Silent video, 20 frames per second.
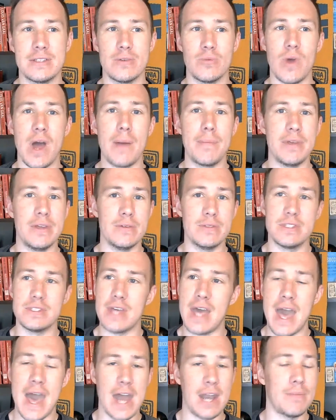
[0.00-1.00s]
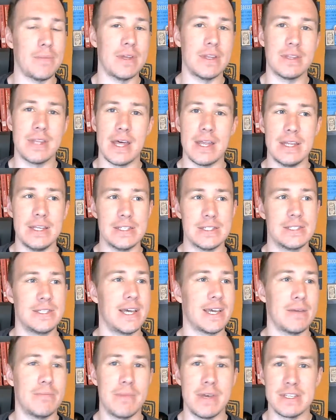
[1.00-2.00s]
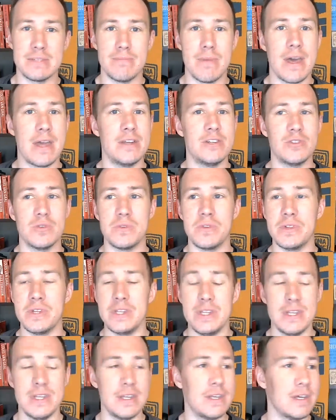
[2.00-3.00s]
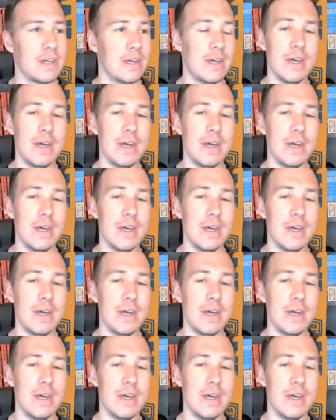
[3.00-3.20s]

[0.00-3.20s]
Robbie's adamant that he's the second best manager in the league.